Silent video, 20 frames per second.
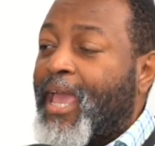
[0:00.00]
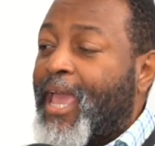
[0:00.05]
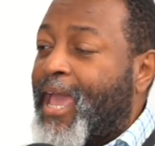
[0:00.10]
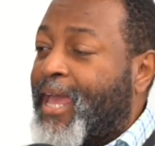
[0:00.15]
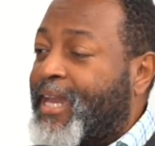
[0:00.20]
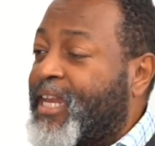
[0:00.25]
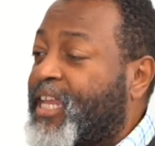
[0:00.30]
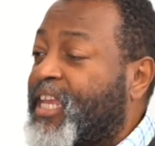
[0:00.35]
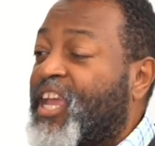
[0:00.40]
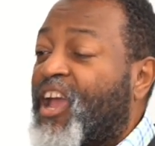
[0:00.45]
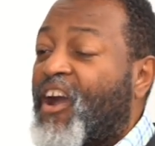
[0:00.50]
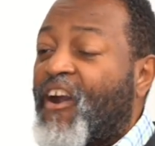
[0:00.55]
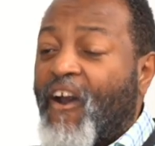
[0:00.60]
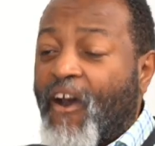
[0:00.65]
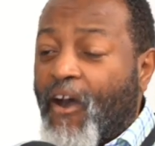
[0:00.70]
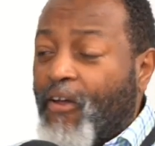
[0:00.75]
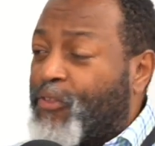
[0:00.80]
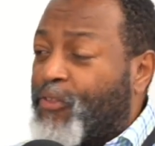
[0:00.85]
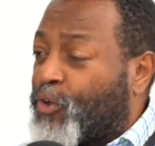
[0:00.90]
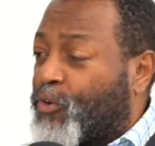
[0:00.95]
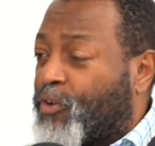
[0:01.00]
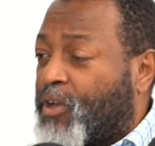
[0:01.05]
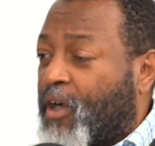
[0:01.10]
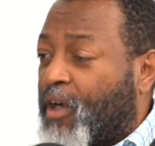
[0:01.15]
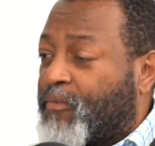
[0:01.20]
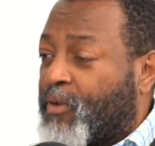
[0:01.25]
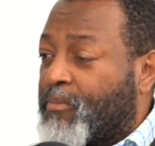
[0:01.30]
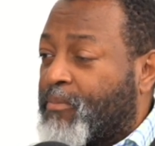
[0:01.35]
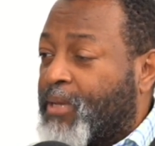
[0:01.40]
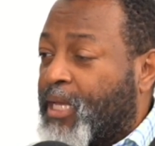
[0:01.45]
Any other
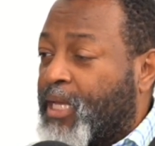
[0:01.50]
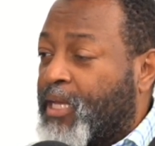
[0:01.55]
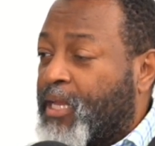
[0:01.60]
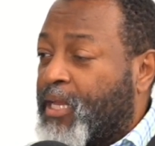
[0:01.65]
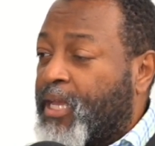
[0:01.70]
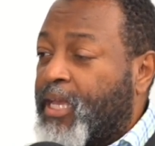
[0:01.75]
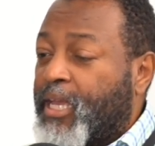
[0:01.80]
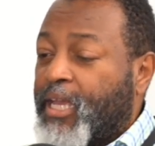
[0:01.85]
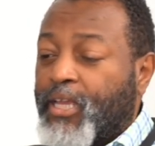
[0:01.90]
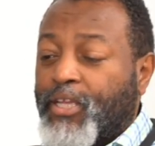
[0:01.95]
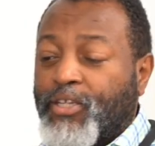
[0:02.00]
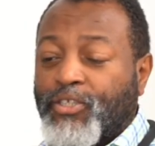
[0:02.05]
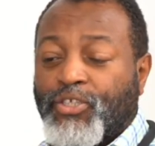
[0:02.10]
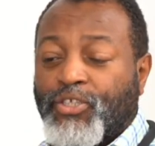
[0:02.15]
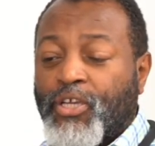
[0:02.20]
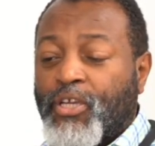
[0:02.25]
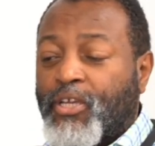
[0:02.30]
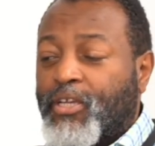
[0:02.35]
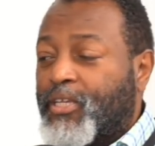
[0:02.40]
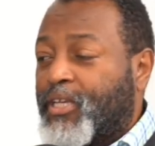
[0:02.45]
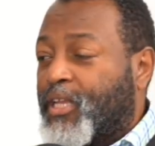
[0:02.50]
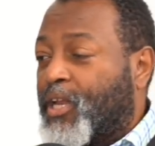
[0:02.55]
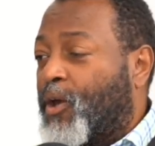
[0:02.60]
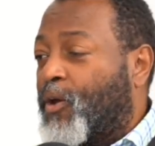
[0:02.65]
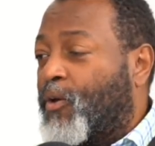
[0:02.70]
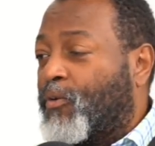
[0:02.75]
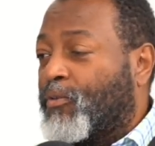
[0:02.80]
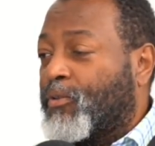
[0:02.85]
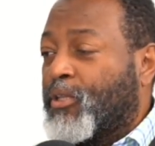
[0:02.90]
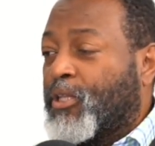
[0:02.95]
government is, you
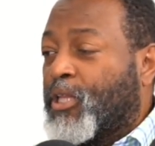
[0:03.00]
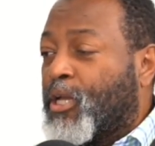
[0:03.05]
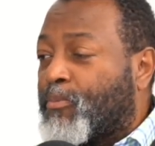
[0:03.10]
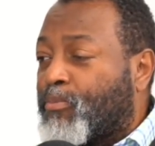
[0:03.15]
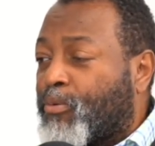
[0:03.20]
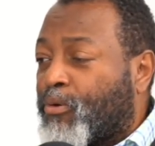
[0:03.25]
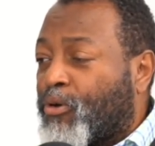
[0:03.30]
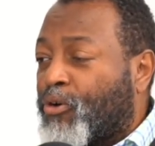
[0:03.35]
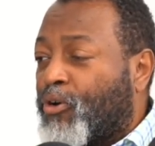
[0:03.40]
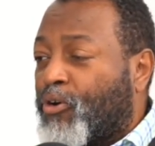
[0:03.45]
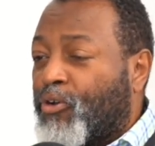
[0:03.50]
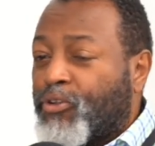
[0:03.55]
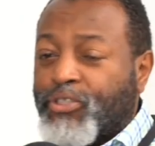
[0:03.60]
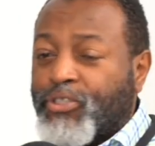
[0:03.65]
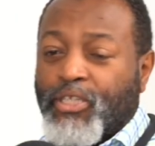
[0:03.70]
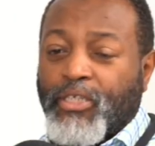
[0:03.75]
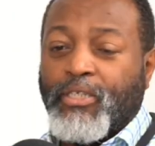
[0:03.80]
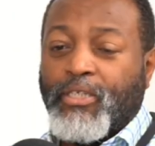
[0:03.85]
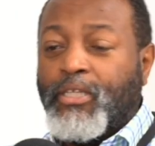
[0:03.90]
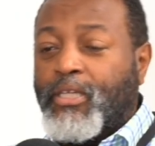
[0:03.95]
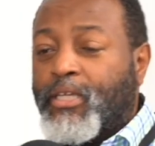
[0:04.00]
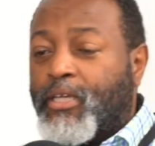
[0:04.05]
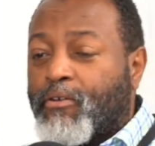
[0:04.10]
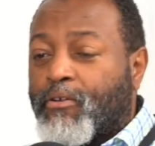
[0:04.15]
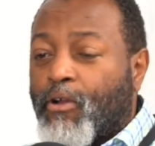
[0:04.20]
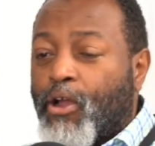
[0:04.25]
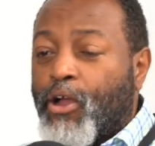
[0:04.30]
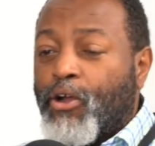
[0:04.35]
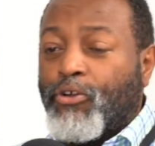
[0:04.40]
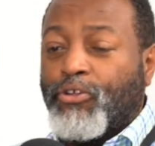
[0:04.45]
know, liberals and
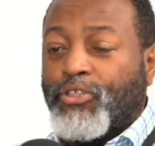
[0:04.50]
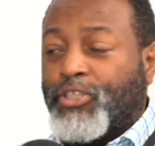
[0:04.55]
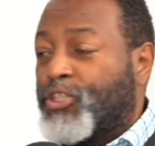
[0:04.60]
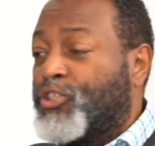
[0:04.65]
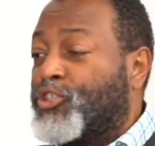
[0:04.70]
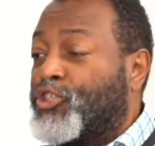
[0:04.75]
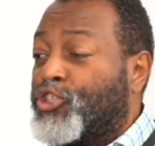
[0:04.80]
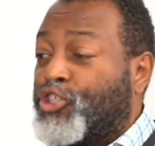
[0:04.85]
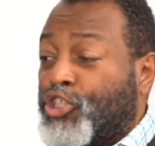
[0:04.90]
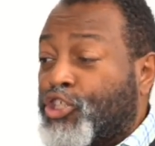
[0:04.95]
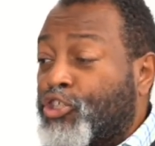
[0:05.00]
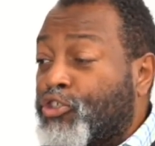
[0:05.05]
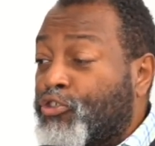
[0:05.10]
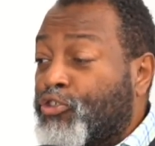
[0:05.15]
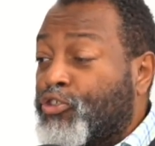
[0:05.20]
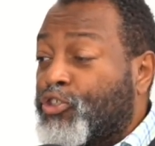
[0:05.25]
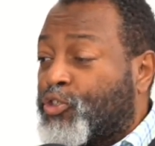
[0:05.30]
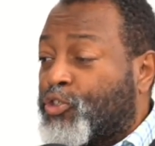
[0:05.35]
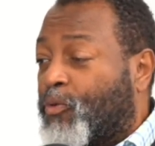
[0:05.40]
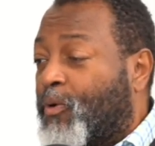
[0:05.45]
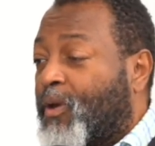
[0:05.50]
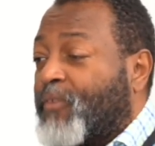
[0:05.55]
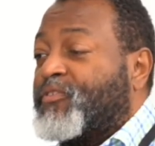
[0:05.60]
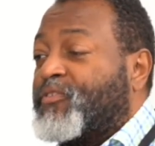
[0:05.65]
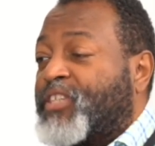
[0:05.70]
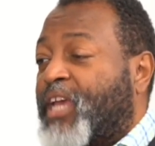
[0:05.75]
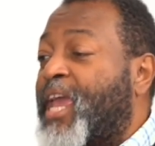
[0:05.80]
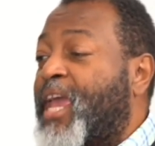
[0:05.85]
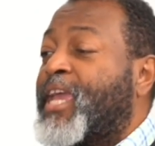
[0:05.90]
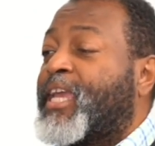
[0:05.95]
Negroes and Jews who sure.
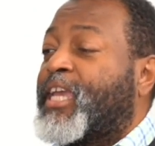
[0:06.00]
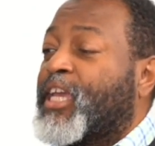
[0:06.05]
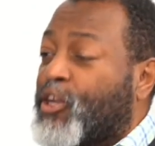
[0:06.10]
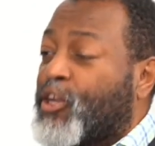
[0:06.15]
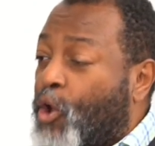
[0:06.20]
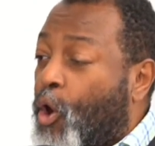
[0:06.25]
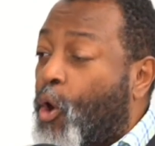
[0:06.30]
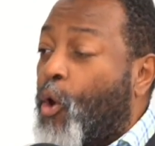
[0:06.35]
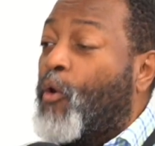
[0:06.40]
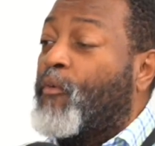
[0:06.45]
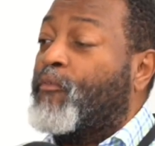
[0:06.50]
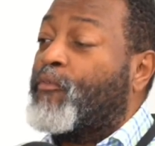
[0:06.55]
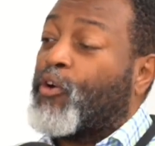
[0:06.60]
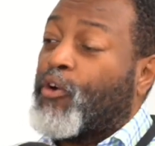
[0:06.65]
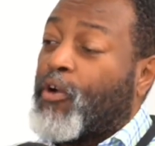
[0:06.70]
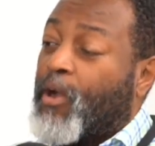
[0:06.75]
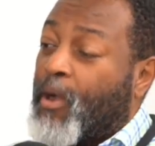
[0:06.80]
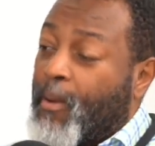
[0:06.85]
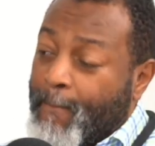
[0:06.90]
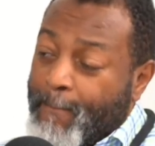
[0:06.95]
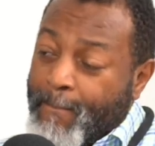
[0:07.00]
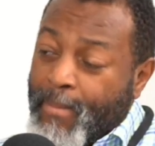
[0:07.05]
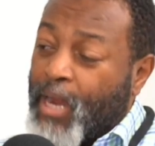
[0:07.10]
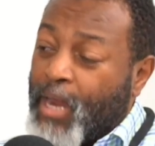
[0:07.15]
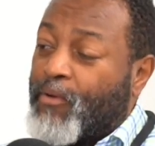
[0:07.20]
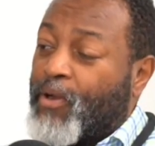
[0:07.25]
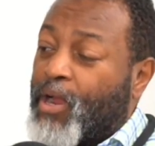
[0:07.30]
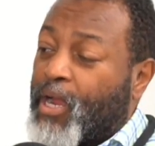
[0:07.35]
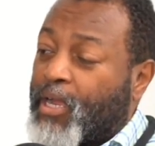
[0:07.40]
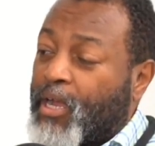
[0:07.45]
have taken over
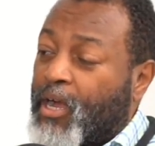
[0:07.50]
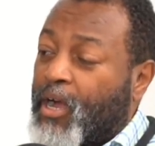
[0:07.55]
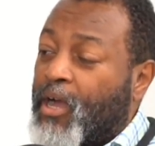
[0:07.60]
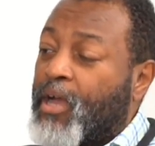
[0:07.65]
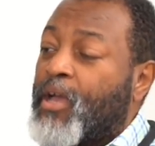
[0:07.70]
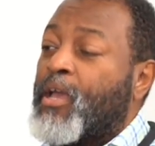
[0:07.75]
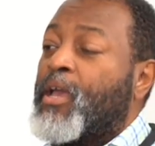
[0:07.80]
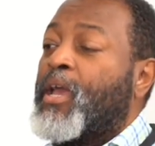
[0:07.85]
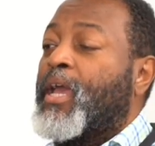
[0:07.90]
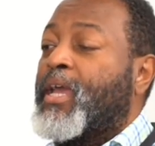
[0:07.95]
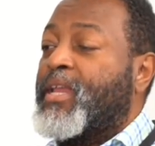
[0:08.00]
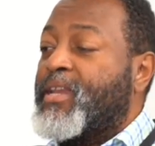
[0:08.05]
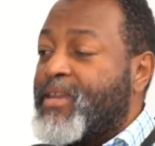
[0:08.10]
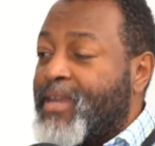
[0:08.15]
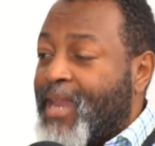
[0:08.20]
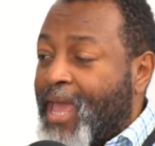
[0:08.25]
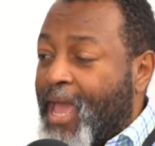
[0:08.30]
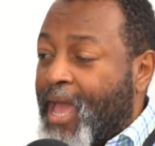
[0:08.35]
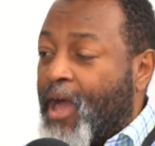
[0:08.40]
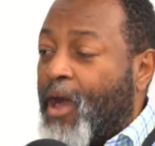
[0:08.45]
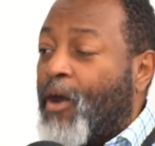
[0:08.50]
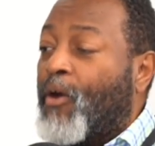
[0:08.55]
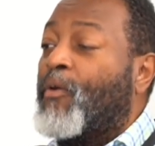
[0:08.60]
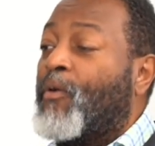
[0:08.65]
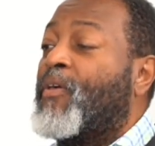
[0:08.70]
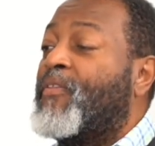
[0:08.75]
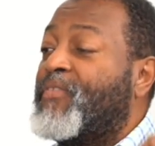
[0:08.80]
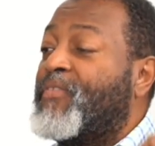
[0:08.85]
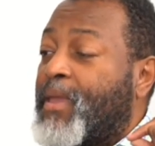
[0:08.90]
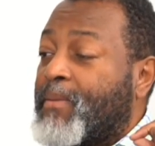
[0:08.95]
America and
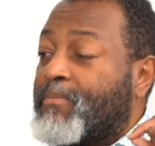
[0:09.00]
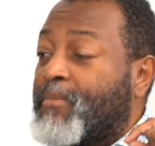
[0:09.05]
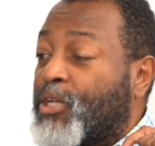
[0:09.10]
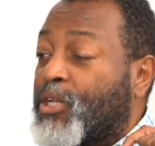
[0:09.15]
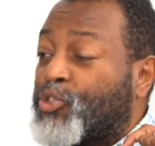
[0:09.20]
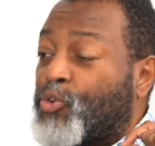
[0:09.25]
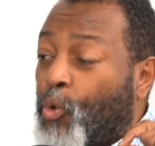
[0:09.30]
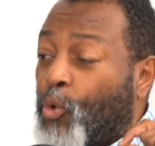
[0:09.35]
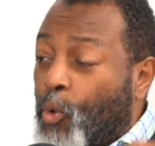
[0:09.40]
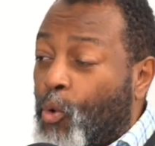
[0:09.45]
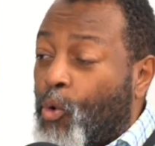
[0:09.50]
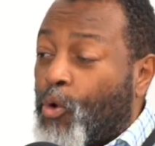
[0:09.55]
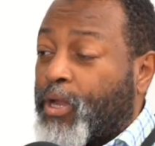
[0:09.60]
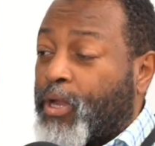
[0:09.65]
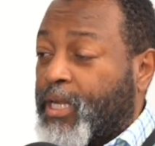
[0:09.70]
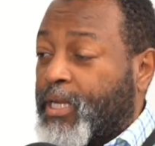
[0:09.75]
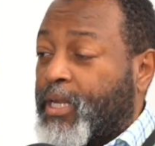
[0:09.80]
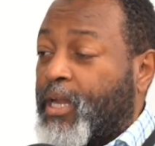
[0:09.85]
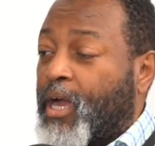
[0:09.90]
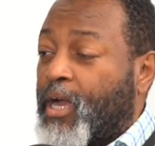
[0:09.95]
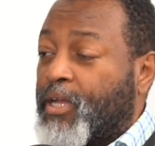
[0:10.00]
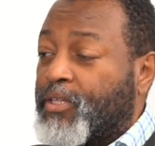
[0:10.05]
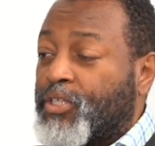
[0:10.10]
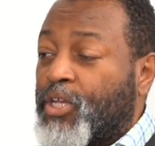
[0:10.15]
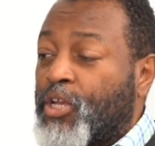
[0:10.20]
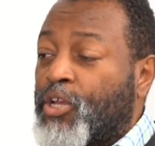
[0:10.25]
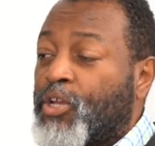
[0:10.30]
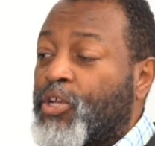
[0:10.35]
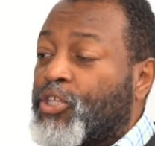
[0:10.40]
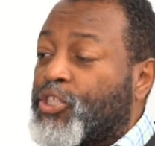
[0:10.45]
now they must
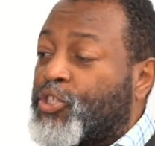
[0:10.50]
organize.